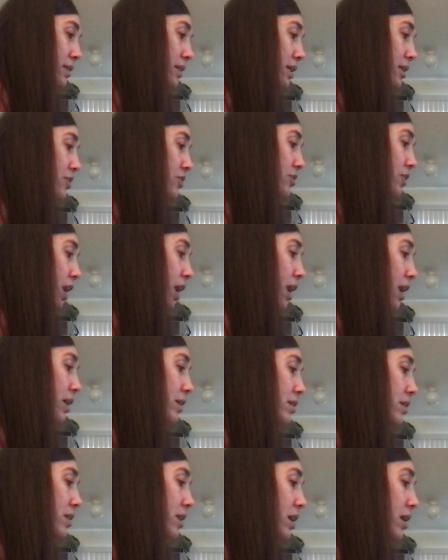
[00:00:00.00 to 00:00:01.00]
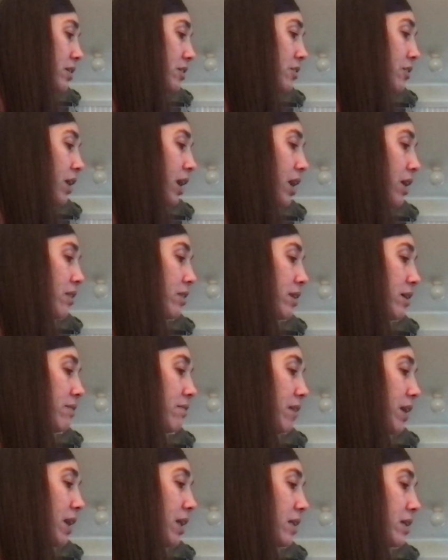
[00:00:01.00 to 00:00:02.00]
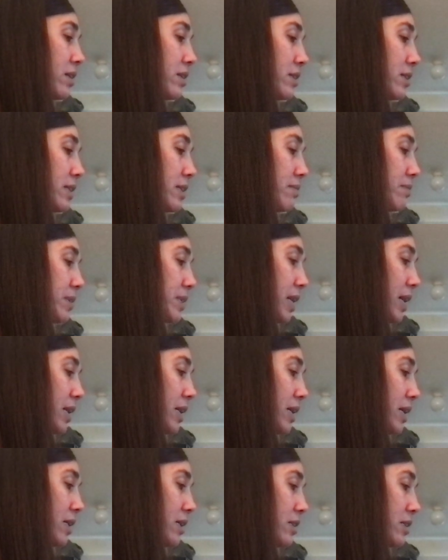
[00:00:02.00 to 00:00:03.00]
they dragged along the ground, they fell asleep standing,